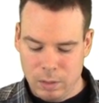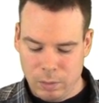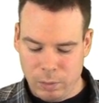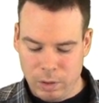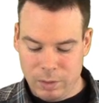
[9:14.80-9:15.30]

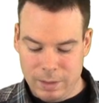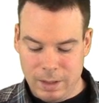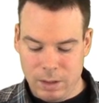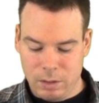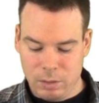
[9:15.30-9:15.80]
Well, we know that
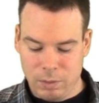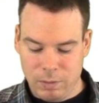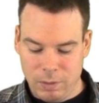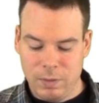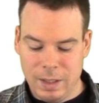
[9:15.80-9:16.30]
the nth
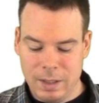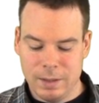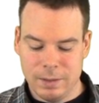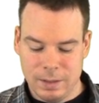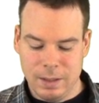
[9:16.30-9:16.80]
derivative
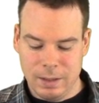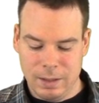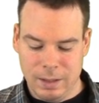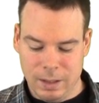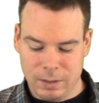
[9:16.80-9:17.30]
is e to
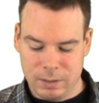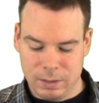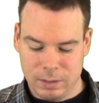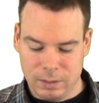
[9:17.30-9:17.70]
the x.